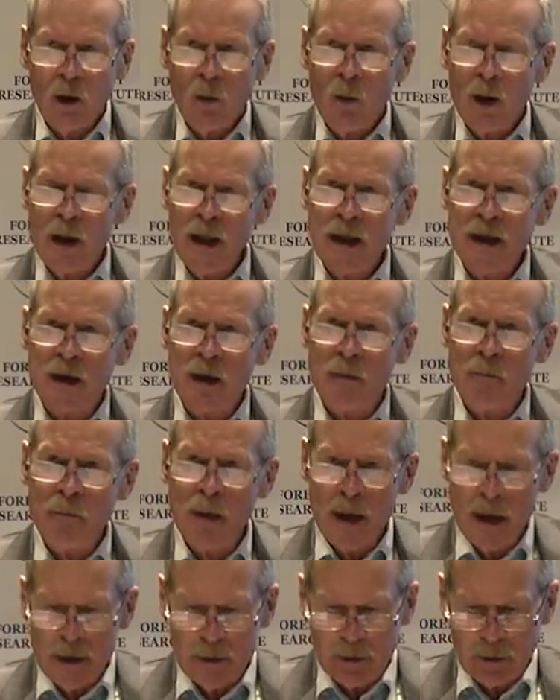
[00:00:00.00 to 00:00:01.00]
when he
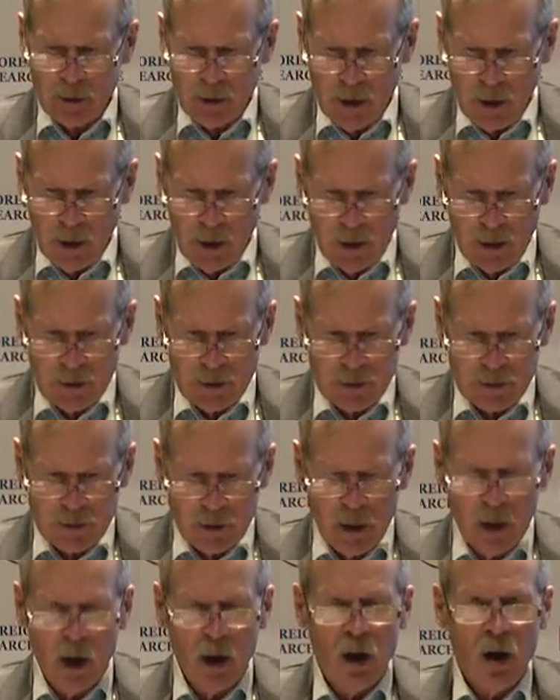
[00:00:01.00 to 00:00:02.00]
commended kings
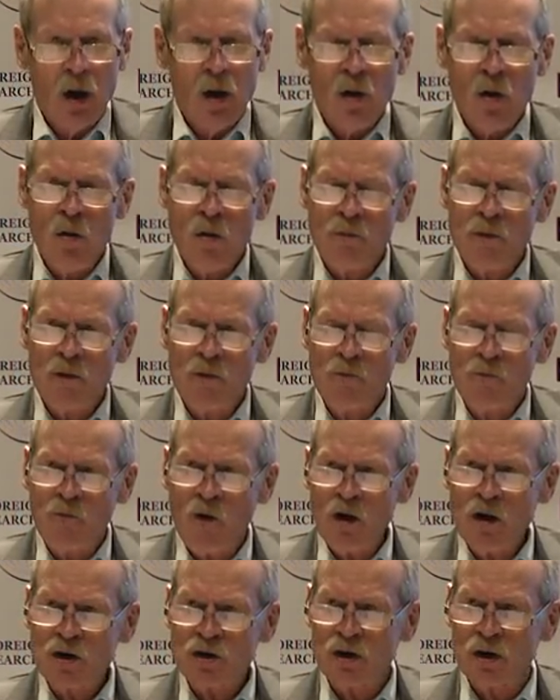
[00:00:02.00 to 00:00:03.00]
who
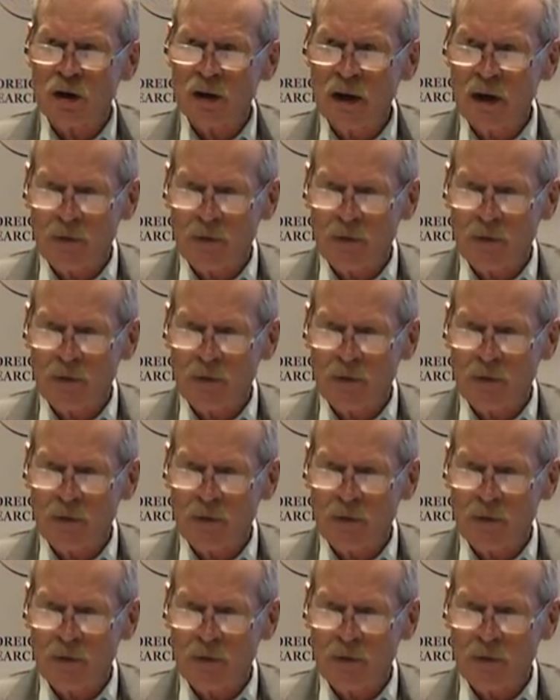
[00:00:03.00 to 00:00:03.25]
functioned,